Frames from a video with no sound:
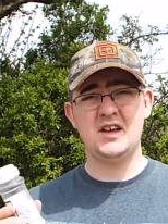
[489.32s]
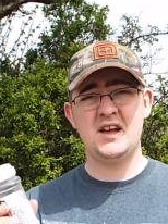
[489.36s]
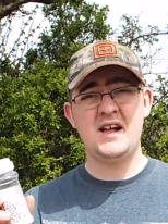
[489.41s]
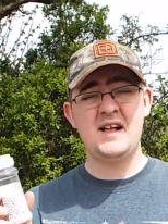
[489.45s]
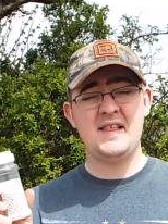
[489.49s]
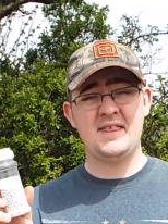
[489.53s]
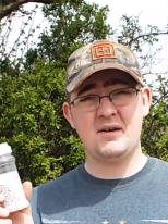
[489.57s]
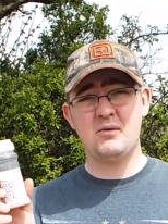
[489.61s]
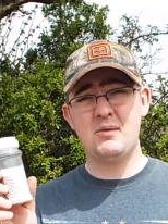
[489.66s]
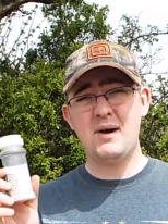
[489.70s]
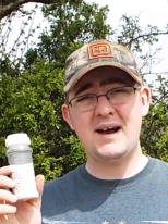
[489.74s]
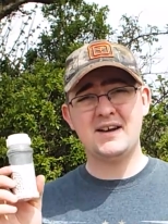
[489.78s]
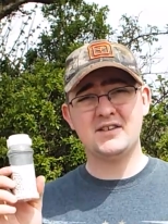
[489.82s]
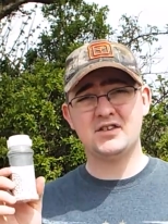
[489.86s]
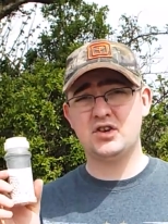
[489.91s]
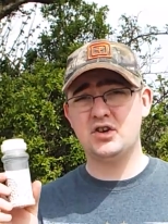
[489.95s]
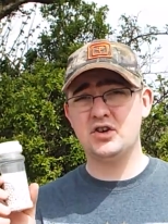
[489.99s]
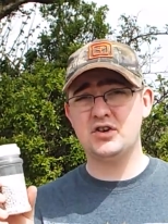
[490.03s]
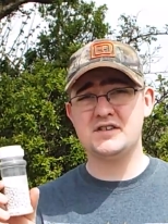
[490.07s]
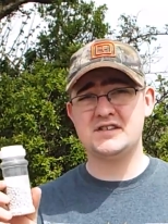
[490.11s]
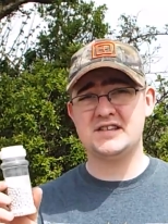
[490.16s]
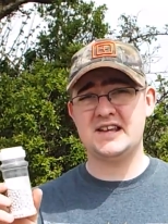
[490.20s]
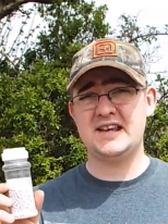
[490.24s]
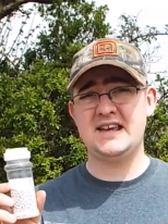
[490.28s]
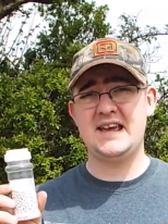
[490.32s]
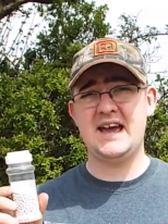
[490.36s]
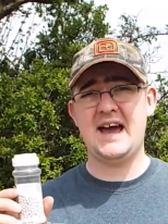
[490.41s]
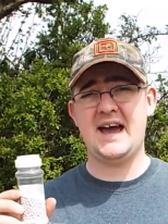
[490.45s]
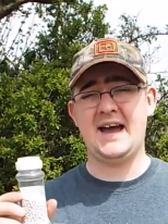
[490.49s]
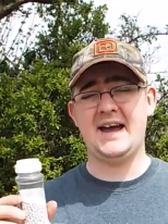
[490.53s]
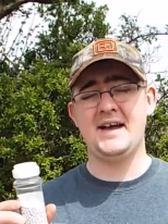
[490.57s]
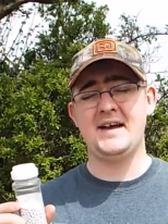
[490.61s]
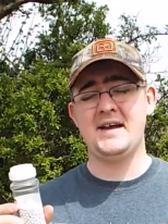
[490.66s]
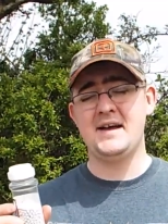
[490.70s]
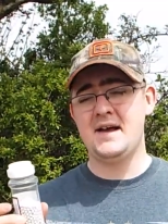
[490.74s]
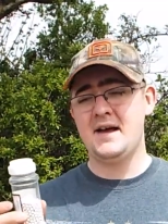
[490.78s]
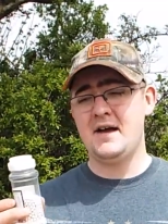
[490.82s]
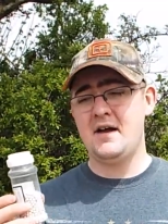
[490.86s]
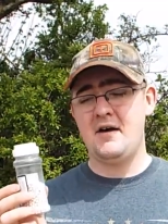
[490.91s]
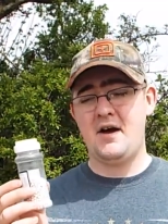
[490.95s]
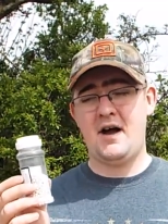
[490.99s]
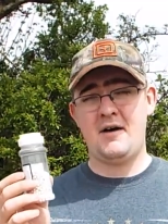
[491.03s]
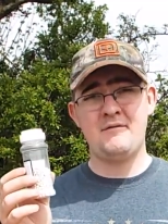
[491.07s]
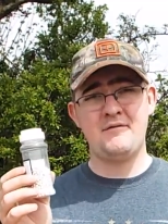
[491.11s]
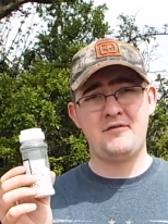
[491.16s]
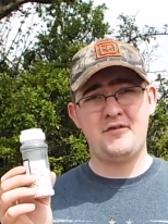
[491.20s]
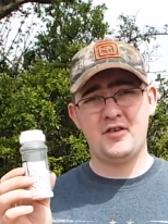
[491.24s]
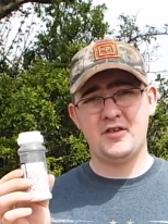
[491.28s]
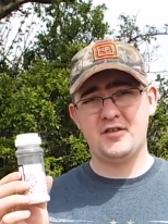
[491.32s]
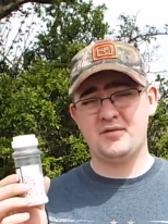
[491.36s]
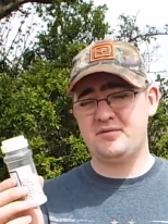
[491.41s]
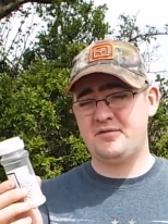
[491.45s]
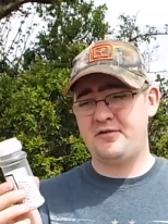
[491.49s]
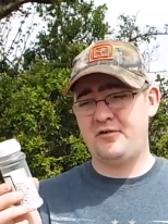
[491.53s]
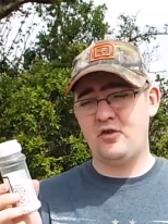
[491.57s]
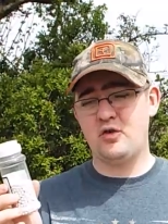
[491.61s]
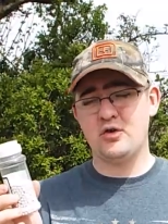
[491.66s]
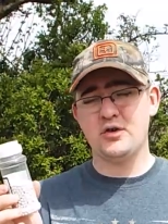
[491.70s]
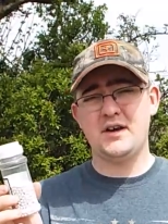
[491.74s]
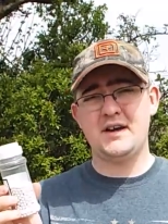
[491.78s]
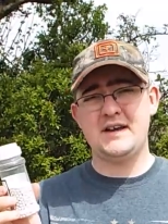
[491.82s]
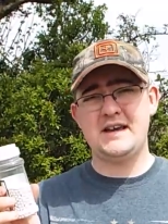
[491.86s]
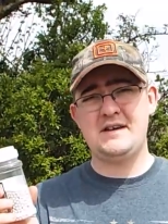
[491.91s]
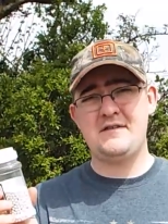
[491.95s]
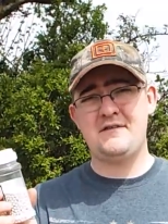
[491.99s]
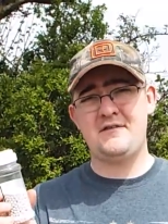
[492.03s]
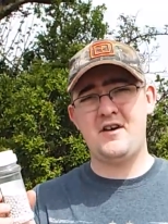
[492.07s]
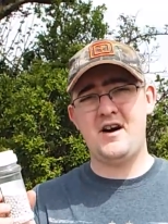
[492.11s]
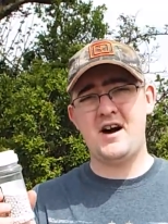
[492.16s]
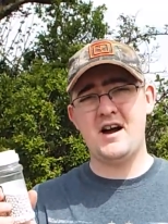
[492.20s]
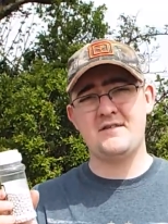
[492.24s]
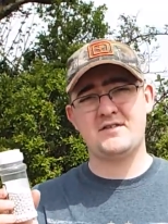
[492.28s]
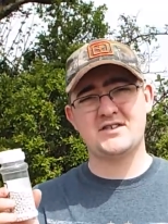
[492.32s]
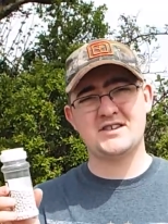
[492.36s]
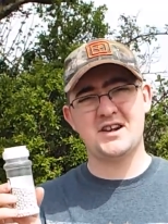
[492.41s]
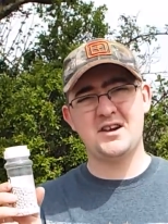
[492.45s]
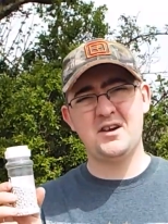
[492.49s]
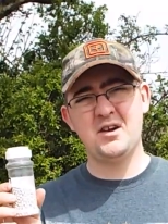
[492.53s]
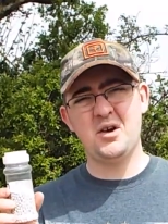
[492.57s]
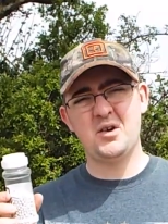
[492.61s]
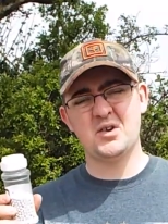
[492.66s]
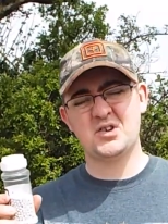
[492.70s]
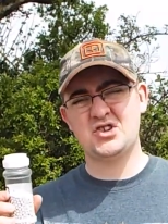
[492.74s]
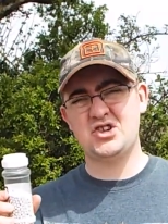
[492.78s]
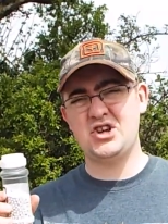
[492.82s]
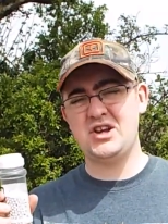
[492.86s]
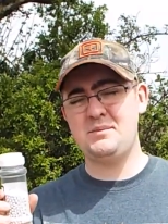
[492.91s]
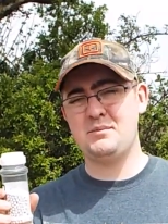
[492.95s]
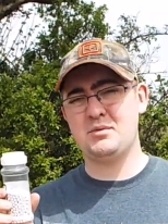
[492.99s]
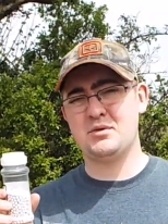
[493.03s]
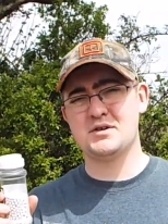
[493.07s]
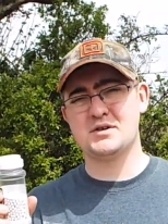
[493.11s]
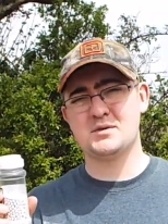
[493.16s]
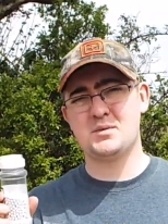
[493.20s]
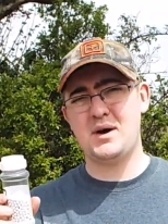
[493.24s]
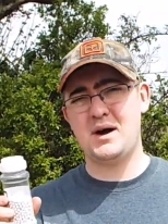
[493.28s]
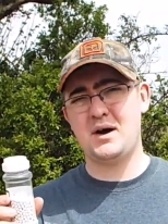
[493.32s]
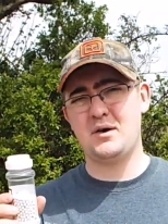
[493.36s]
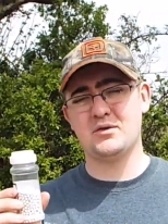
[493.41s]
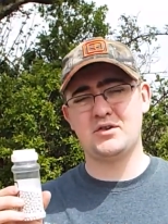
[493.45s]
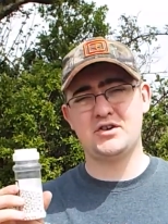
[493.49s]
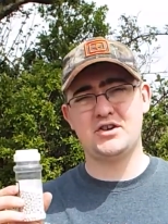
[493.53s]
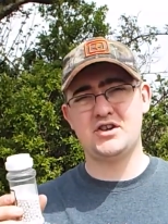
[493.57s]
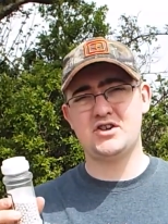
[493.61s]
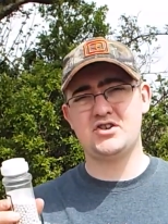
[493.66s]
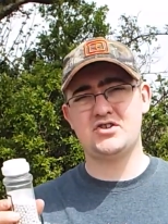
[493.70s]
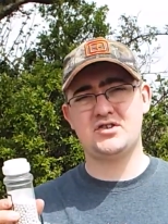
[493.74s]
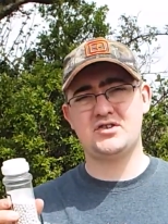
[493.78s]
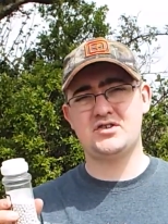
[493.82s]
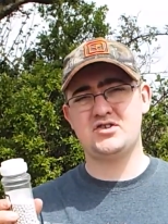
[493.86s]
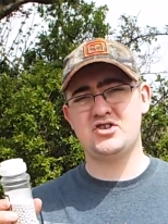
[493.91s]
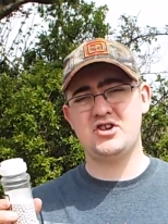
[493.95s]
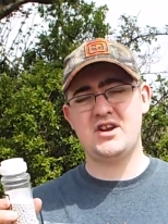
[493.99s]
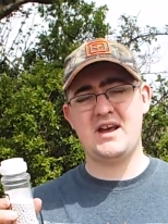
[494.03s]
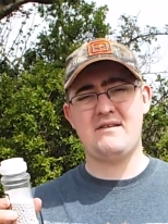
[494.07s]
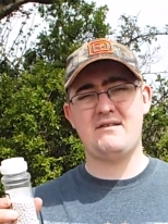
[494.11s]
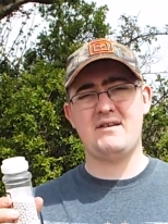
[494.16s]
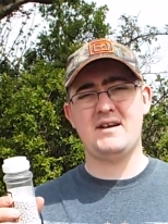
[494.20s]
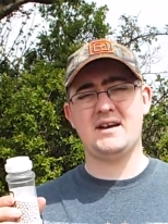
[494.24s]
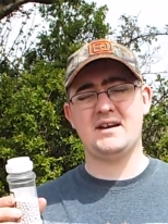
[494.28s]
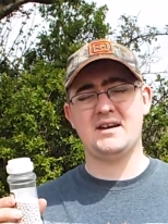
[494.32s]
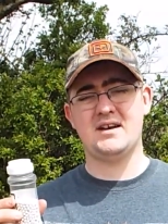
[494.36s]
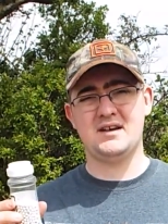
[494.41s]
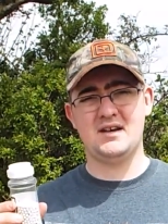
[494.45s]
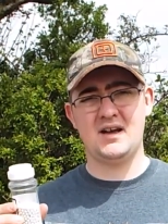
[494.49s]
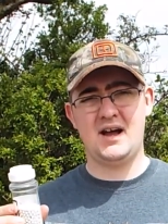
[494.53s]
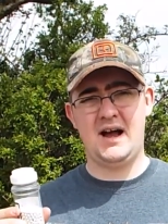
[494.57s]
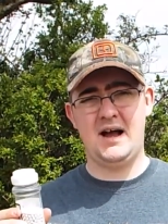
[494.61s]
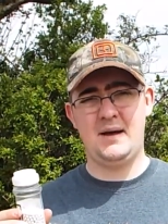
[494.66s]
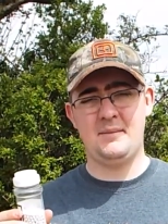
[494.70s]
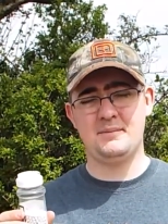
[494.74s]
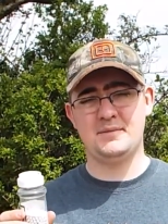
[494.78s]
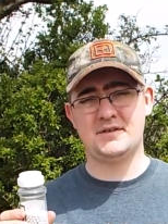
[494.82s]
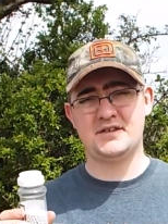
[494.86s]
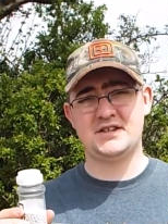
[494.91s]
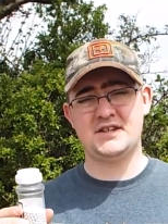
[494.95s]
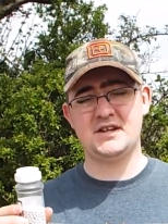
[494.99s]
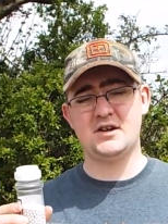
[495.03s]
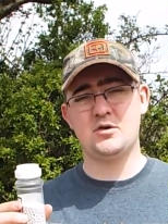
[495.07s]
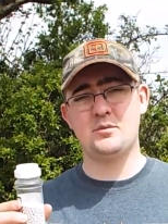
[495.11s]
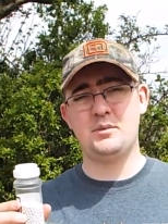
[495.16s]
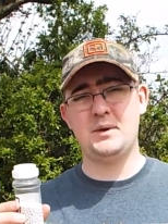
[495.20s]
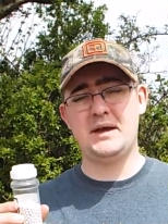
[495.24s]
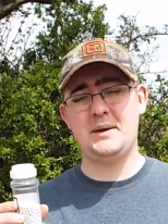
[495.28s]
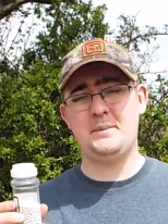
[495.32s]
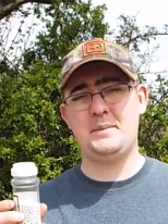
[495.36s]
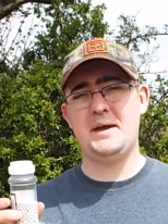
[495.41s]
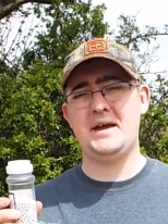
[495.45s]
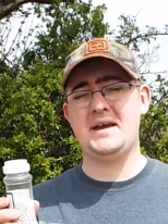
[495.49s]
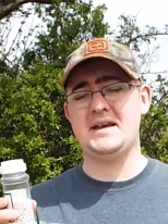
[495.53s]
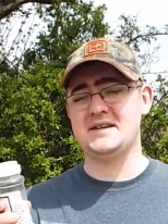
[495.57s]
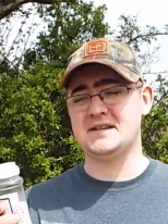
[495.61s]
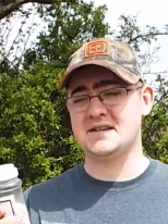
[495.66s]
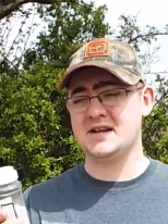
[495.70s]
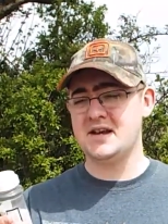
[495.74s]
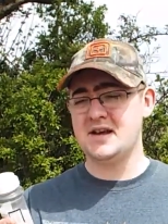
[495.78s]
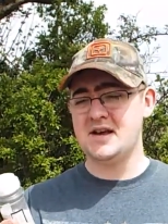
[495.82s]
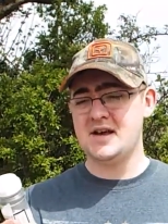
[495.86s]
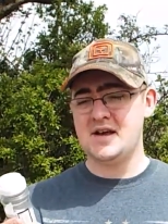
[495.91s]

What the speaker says: They're as good as they get. And for £4.95, it's a lot cheaper as well than your generic steel BBs.